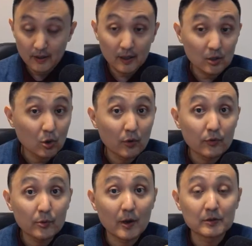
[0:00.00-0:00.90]
Hello
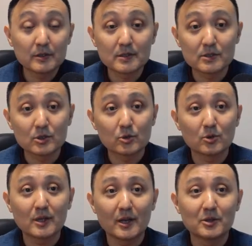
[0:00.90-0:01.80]
everyone, this is
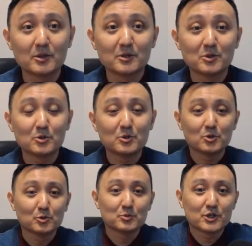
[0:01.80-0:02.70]
Nikolai
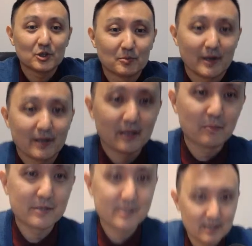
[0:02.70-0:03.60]
YouTube channel. My
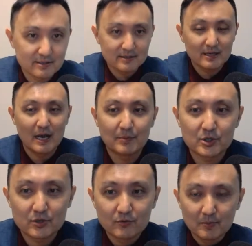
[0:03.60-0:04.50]
name is Gaziz
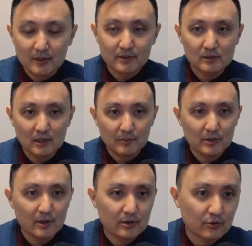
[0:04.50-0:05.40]
Abishev, political
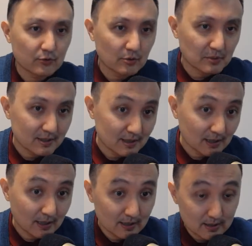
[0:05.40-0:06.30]
commentator from
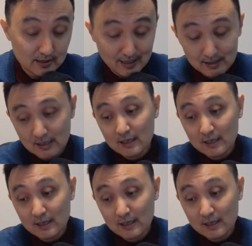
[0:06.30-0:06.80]
Astana, Kazakhstan.